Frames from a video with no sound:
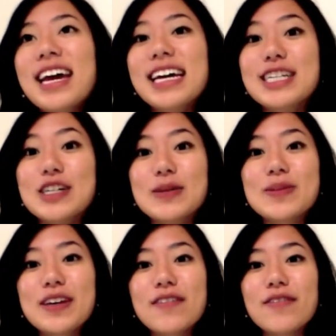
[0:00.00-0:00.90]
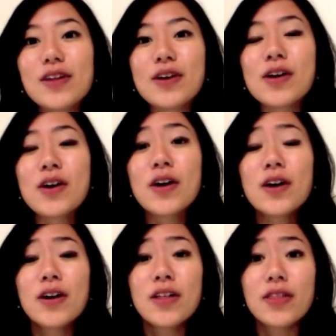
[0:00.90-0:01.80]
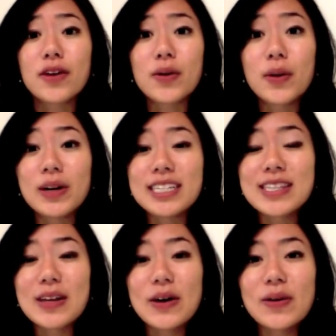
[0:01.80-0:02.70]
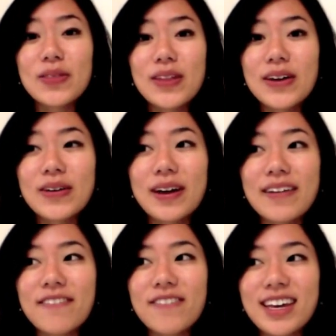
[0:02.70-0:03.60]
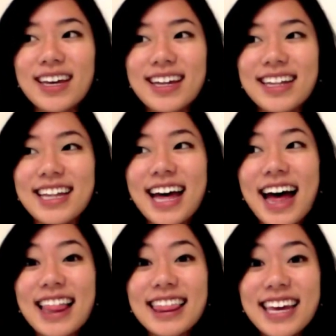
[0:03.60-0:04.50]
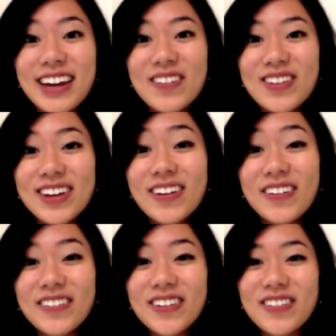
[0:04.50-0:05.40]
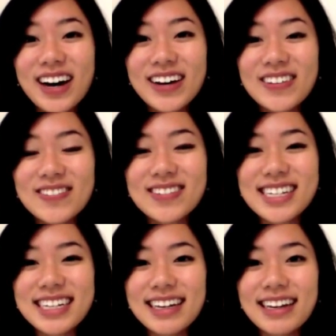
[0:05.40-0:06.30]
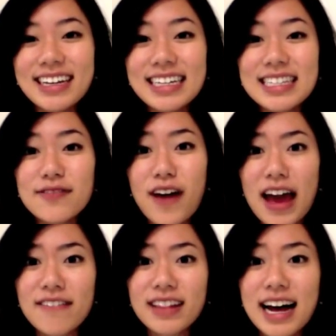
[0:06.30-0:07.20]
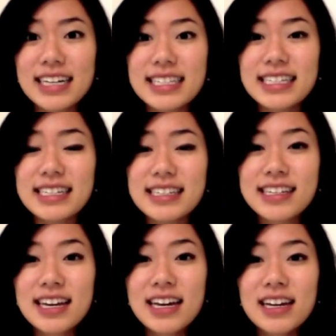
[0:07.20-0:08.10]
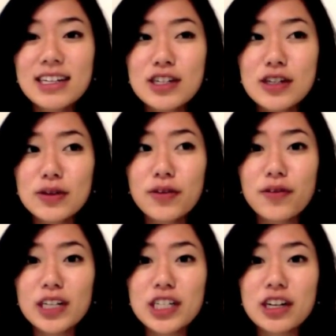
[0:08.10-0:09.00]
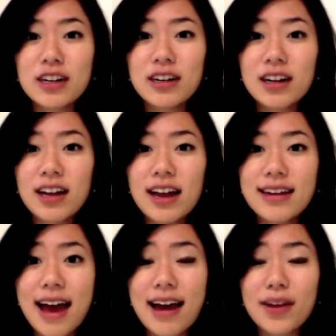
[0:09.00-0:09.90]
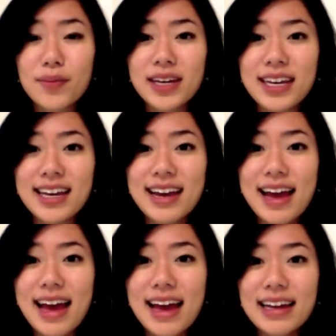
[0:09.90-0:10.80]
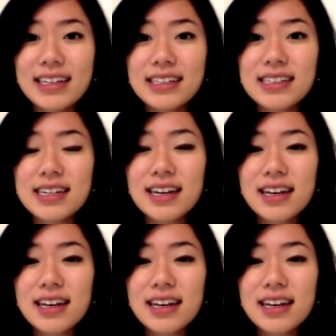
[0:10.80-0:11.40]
In terms of the course load, though, I feel a little bit overwhelmed. It is 5 classes, 2 of which are anatomy, and